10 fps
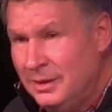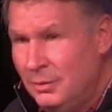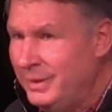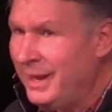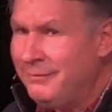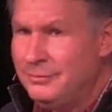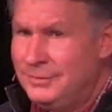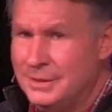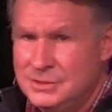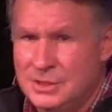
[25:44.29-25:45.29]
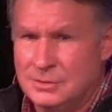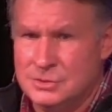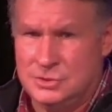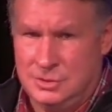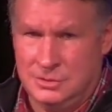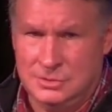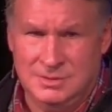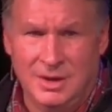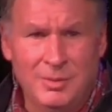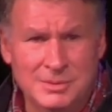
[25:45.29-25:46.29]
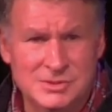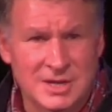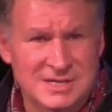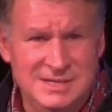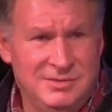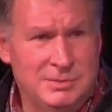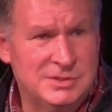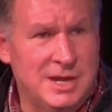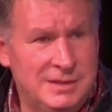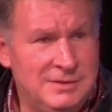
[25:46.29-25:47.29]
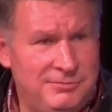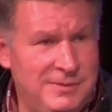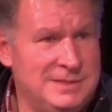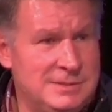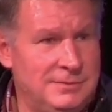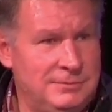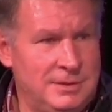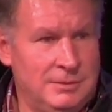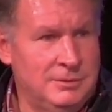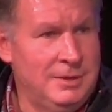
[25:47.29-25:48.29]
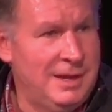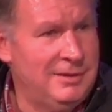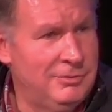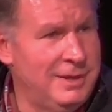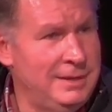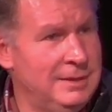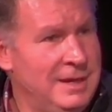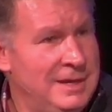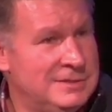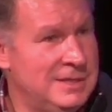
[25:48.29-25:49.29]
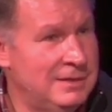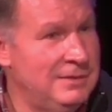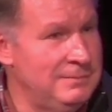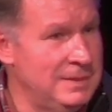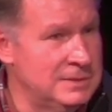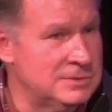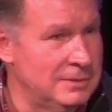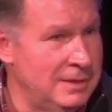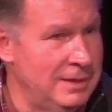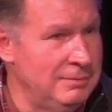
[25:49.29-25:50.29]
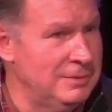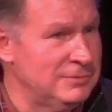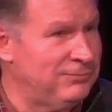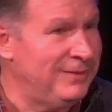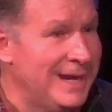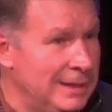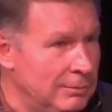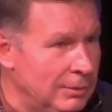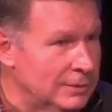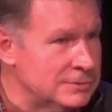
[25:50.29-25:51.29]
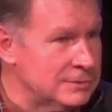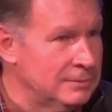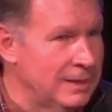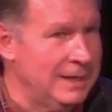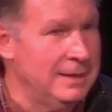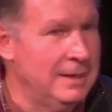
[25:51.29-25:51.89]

We have a very generous church. Stephen almost got defensive. You know, you got a great executive minister there. He was fighting words, right?